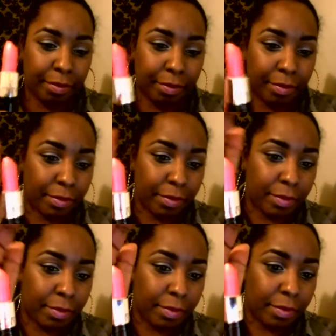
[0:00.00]

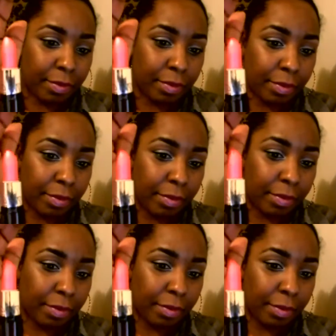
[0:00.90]

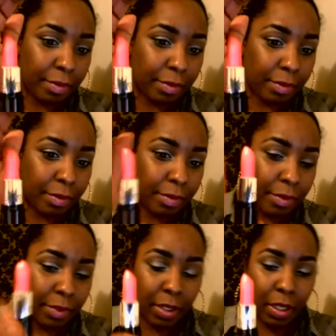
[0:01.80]

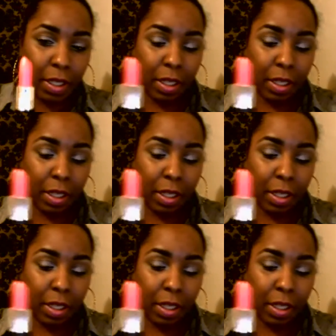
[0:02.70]
Nothing is said.